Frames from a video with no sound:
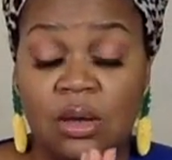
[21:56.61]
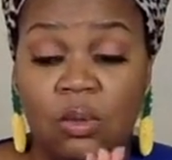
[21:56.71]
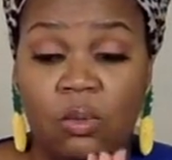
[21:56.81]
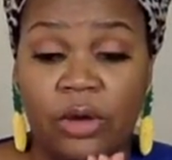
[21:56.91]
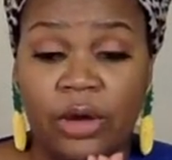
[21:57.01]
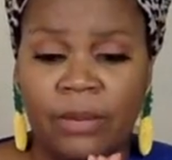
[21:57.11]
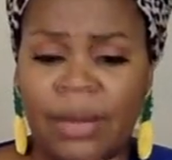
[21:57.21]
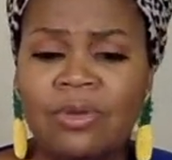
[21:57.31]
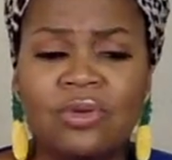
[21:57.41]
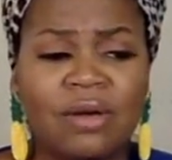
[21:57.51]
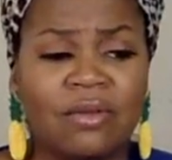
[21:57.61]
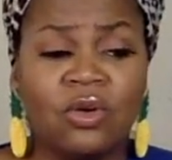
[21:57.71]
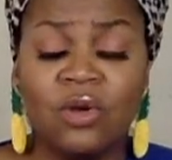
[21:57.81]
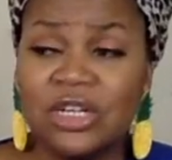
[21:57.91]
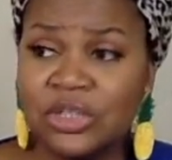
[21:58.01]
where maybe you have a
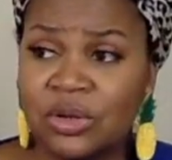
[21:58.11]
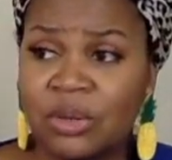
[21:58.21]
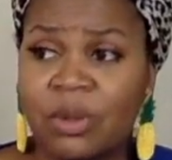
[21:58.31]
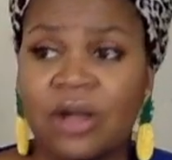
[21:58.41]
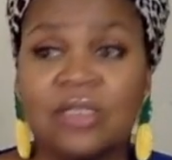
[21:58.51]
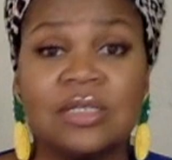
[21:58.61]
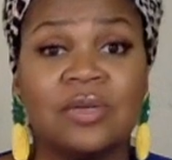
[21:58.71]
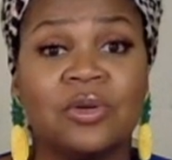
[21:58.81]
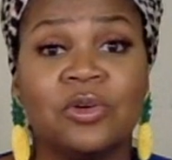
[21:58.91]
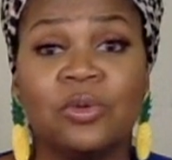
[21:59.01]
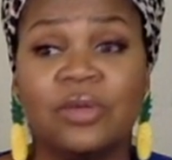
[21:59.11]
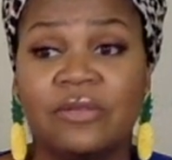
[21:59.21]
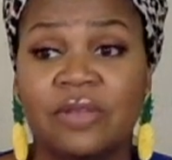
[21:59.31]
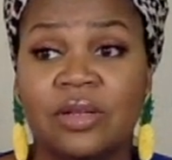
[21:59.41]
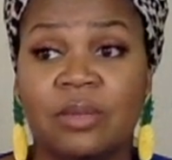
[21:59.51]
crush on a person or you're really
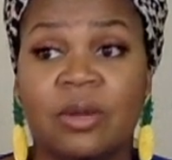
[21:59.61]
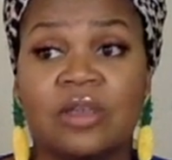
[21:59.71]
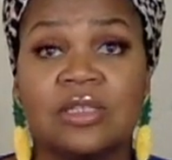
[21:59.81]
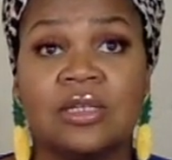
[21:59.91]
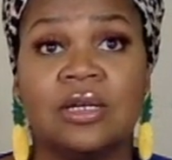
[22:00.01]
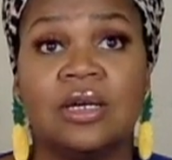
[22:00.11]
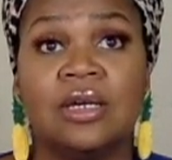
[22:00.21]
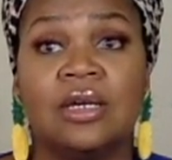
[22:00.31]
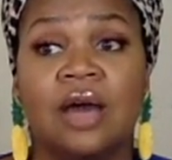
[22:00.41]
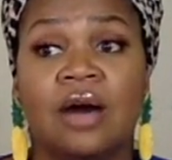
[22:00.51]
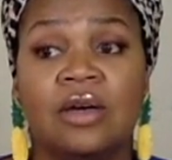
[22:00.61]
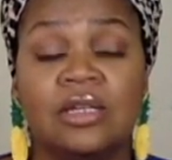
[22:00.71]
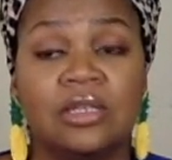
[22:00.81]
feeling a person and y'all end